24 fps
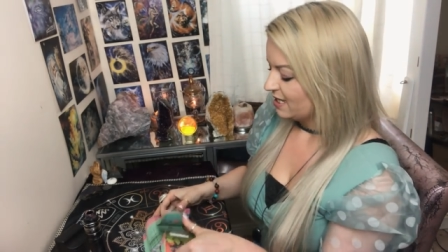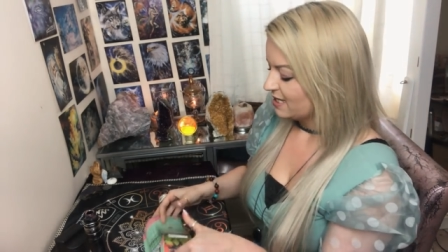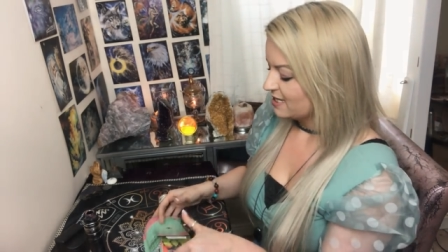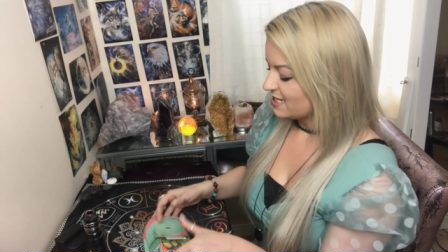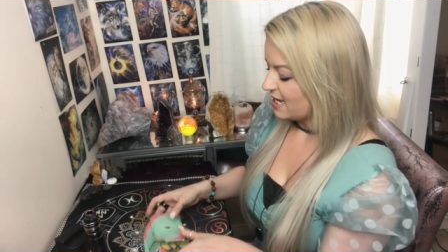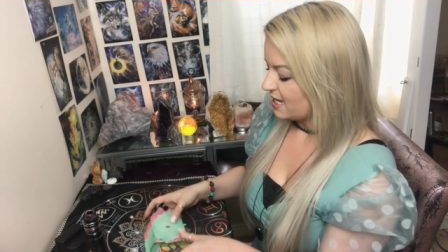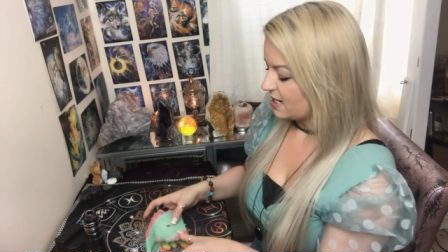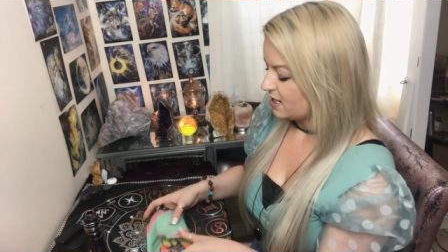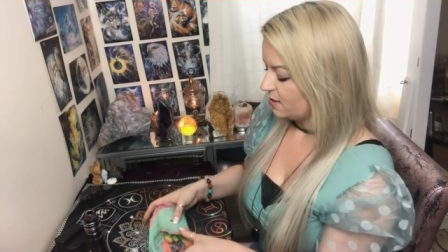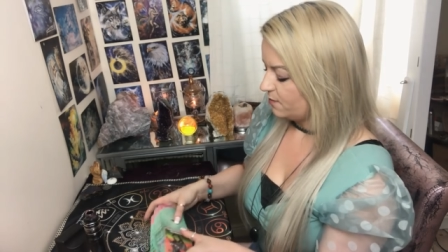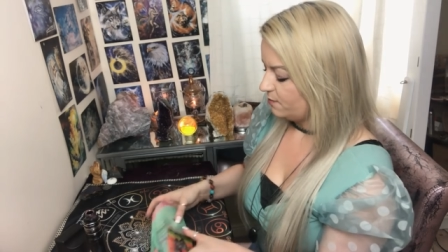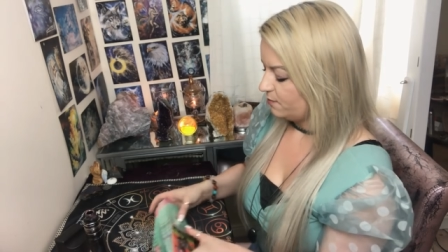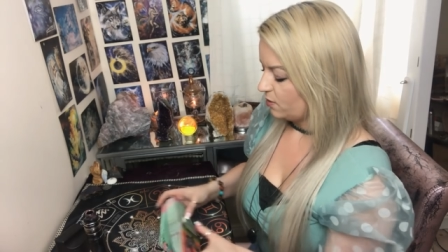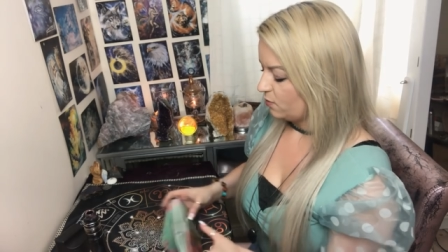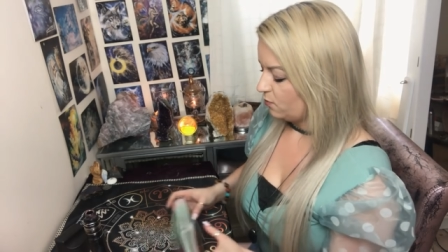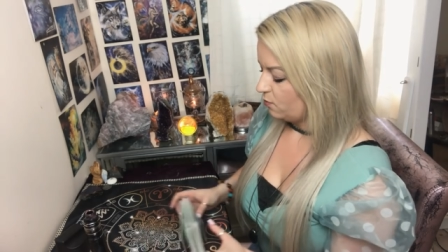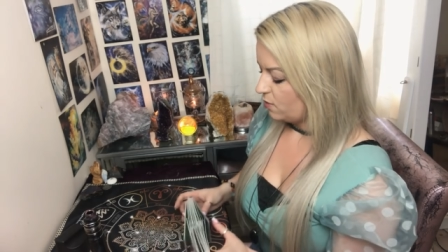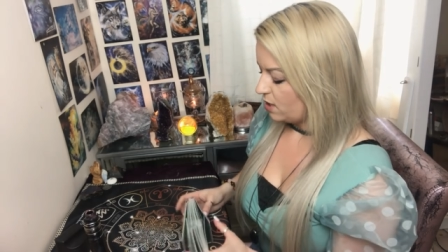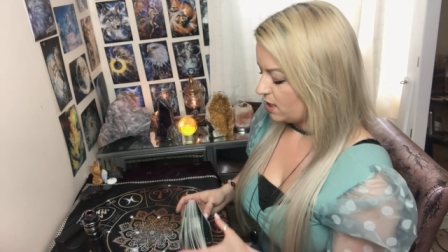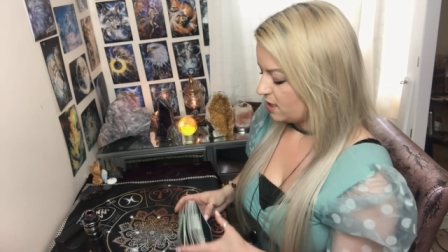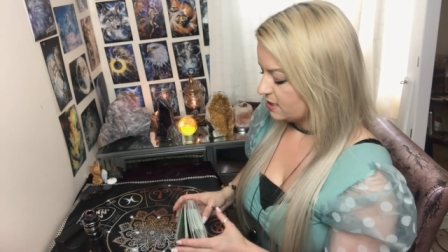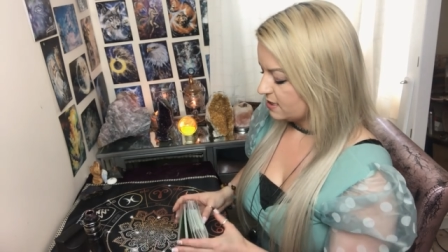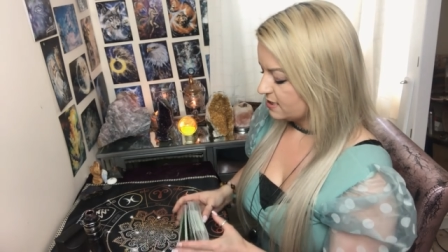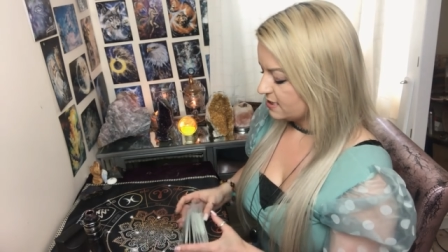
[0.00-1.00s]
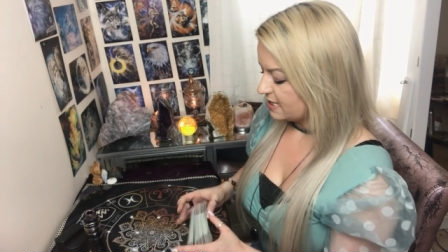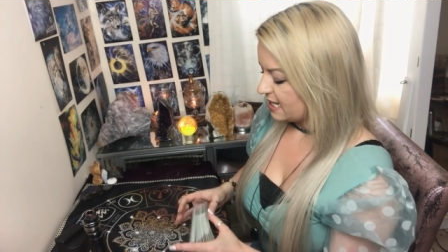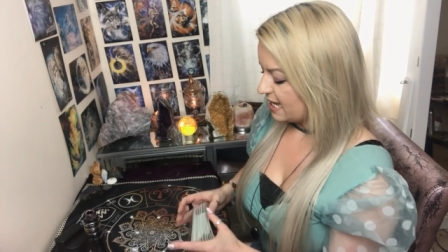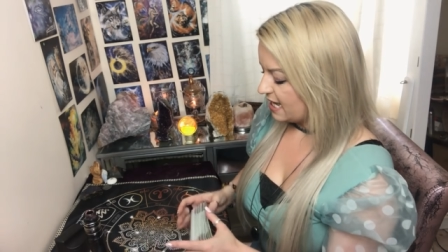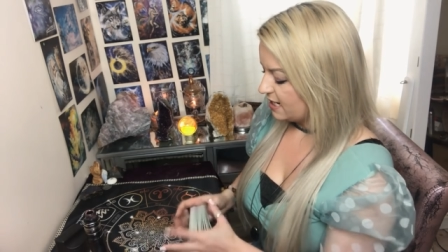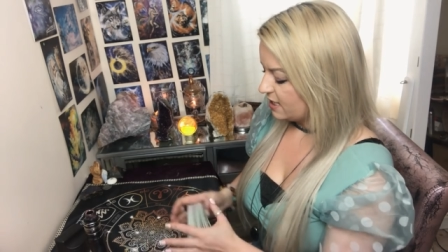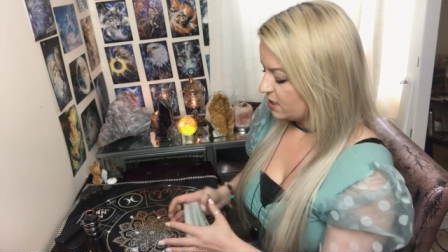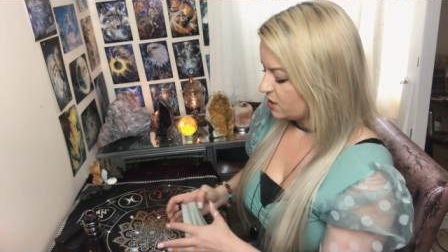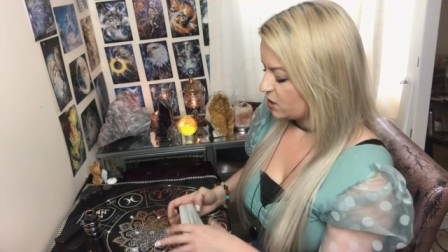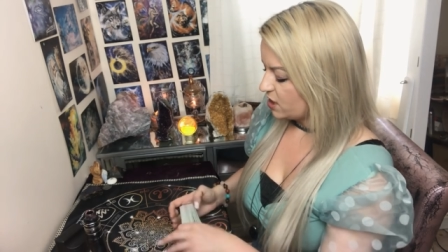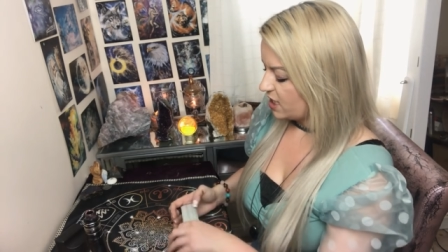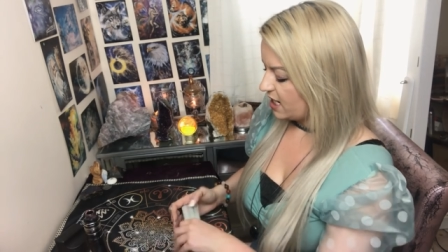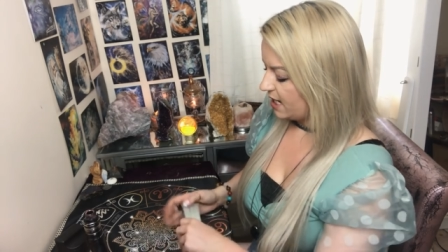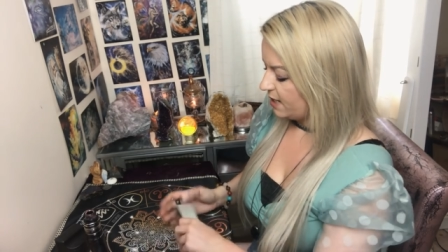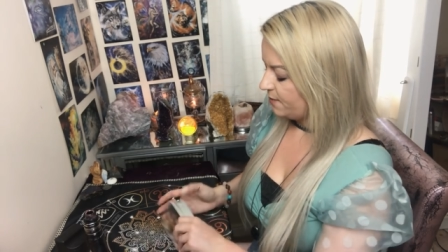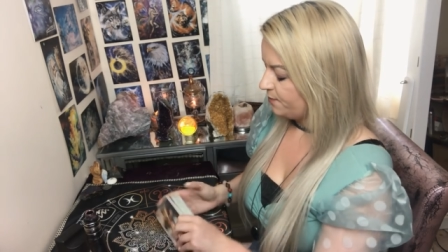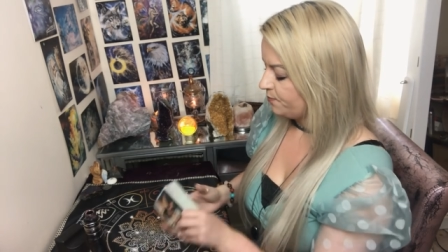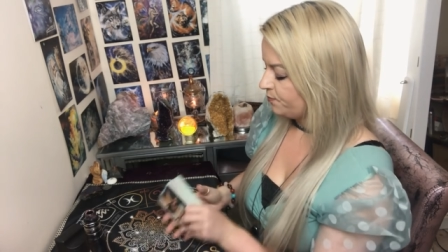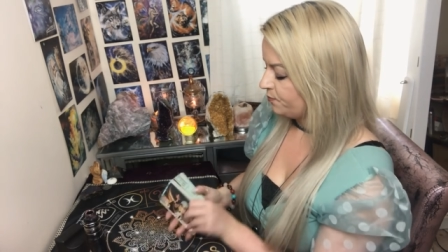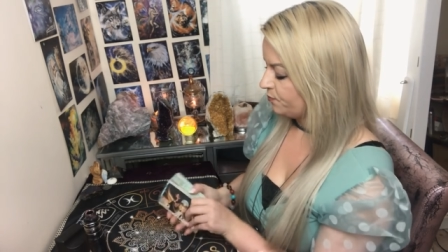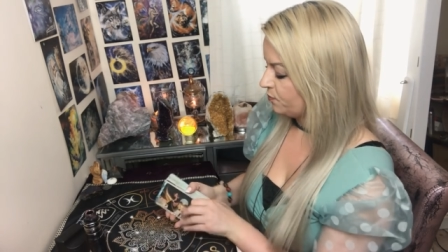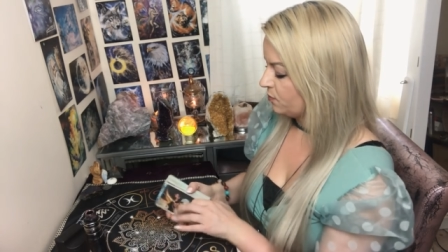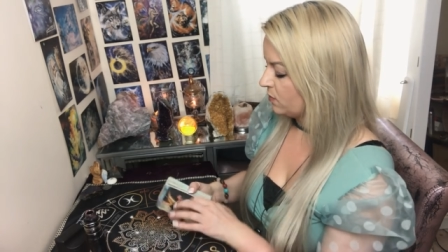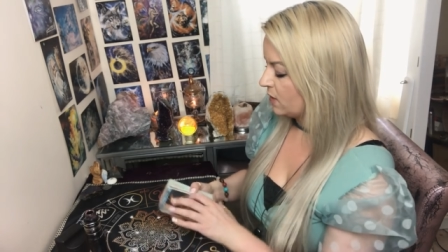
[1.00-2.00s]
Deck number one's energy.
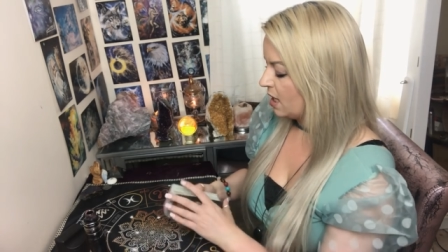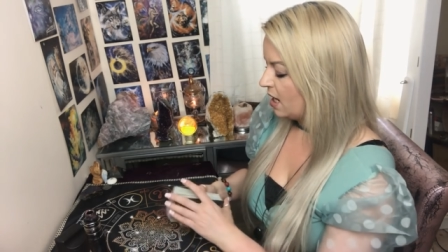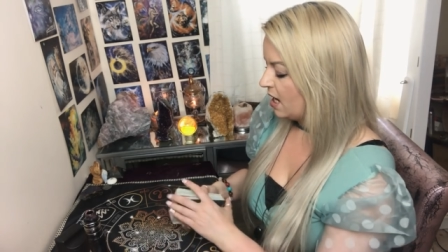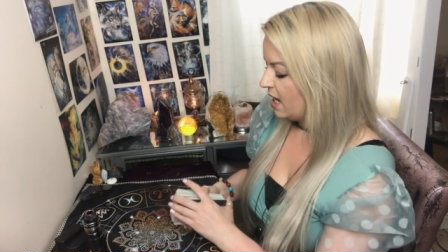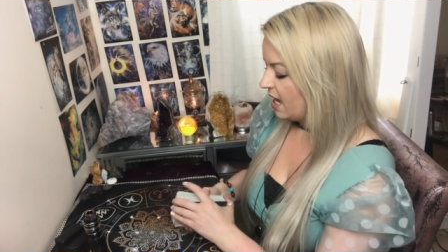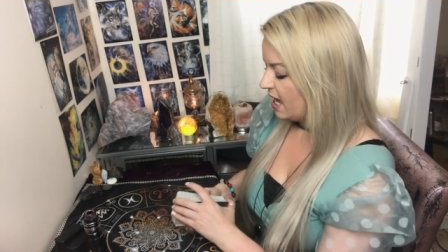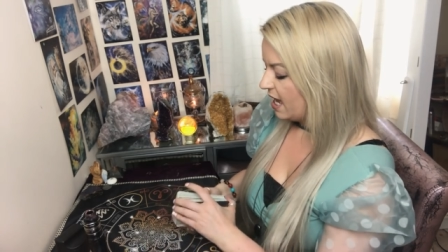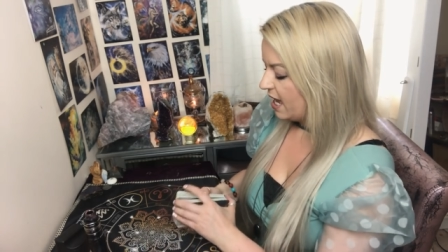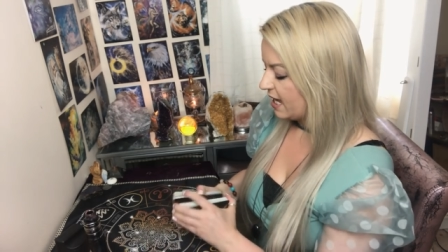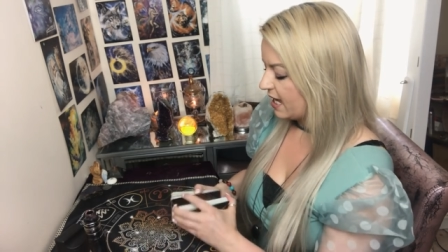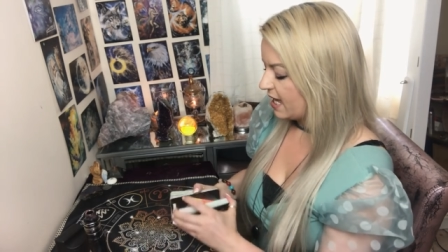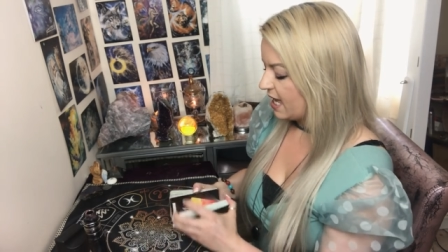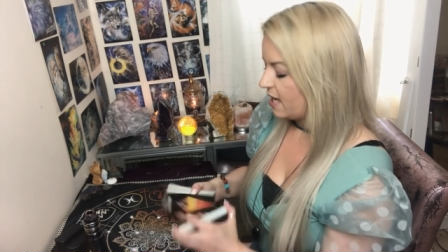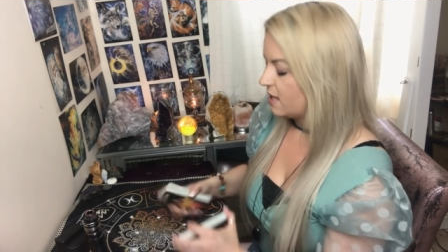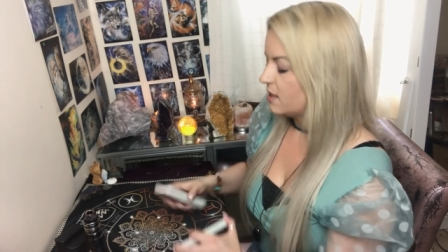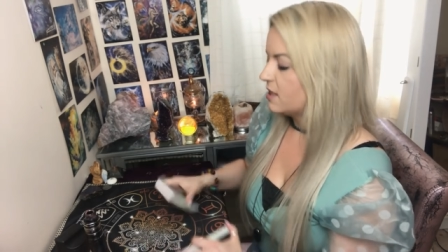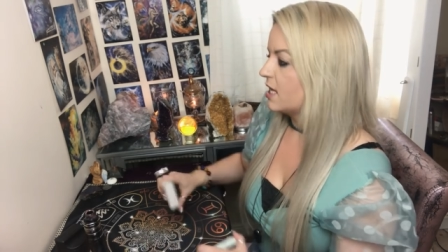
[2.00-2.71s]
Okay,